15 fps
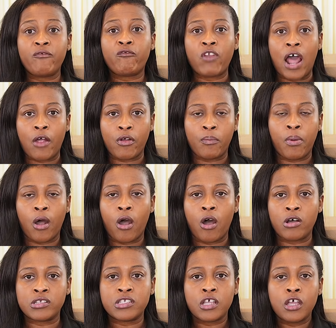flower
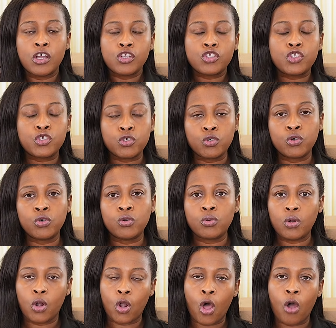balls, 2
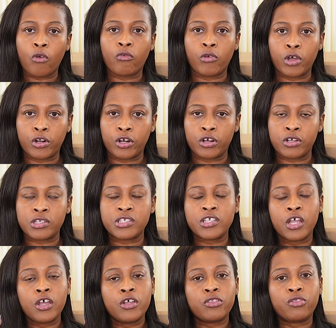long runners,
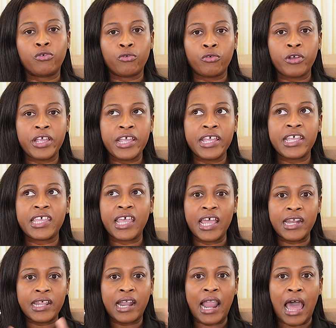3
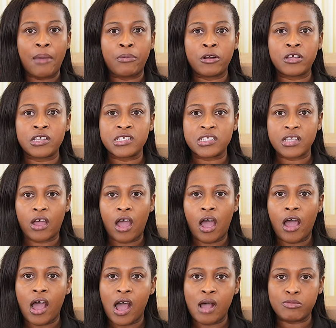candelabras,
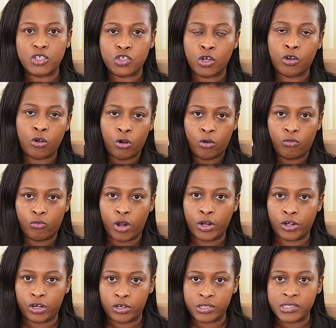circle
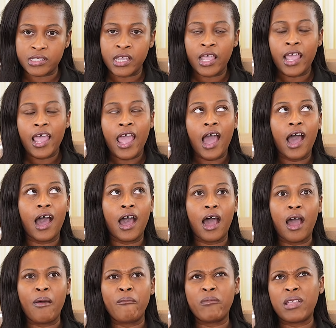runners,
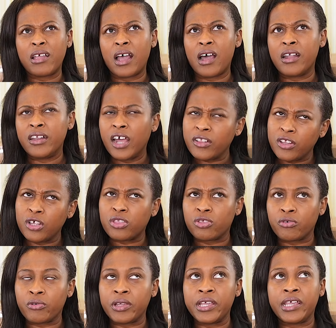another
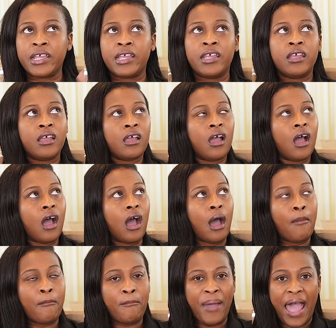3
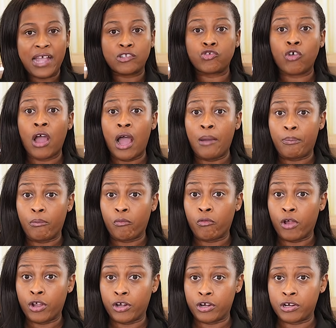backdrop
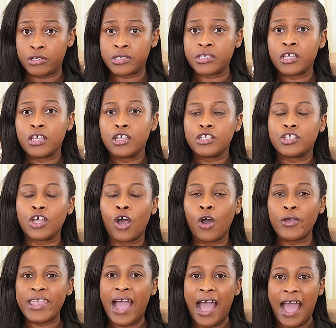runners. So
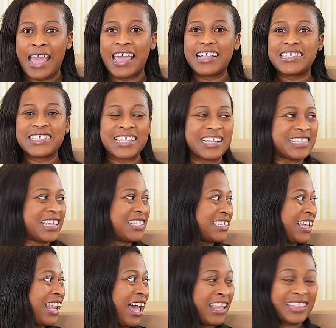yeah, it's
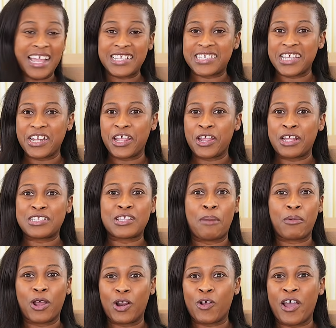a lot that's in here. So I'm
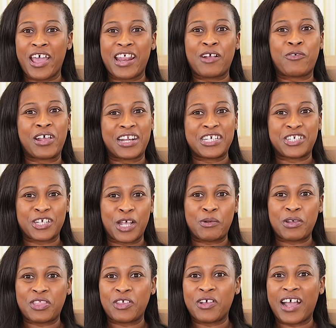gonna go ahead and quickly share it
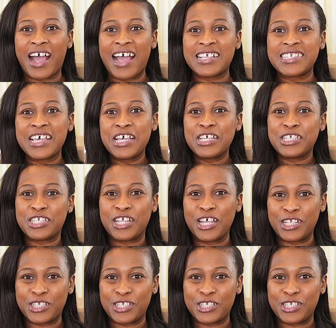with you guys. Stay